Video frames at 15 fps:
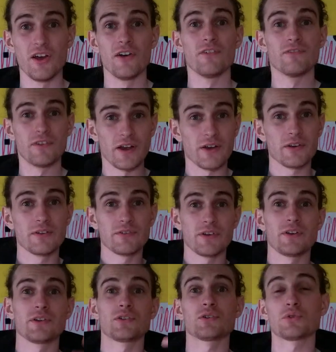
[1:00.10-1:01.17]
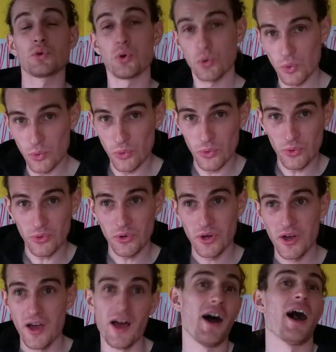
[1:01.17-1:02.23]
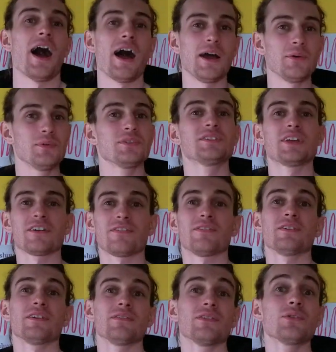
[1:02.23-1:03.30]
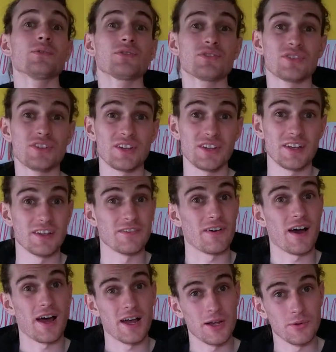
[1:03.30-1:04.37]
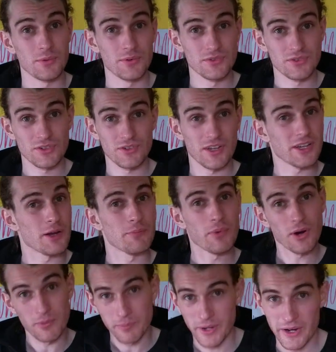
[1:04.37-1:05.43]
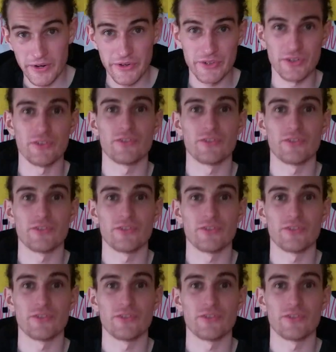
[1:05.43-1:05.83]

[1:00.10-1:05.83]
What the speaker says: Very, very cool. I would definitely have used it if I was like a barbarian or